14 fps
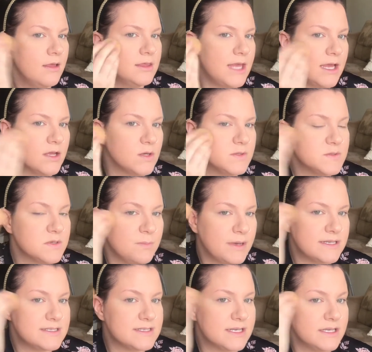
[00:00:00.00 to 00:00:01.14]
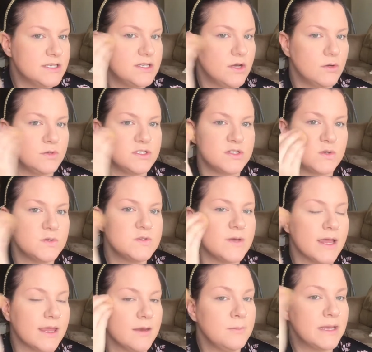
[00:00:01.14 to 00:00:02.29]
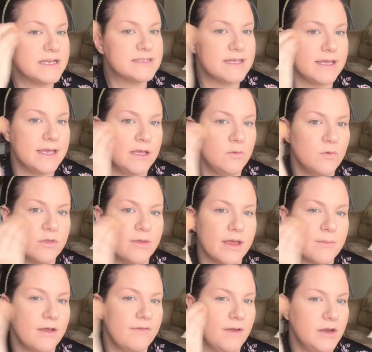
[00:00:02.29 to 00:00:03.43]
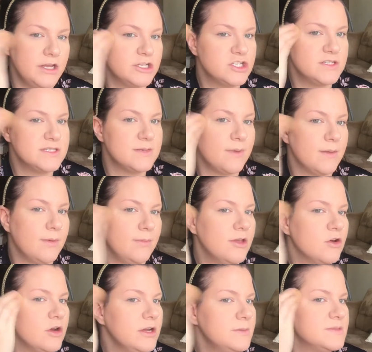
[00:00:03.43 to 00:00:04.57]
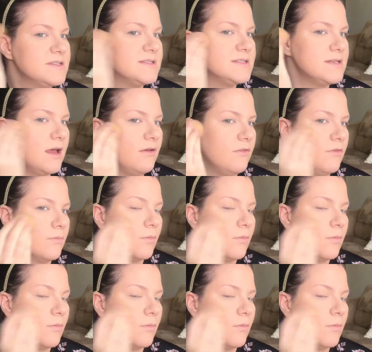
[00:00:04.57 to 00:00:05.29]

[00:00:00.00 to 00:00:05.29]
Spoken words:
that goes with my skin tone too, so I could mix it in with like my foundations and my BB creams and stuff.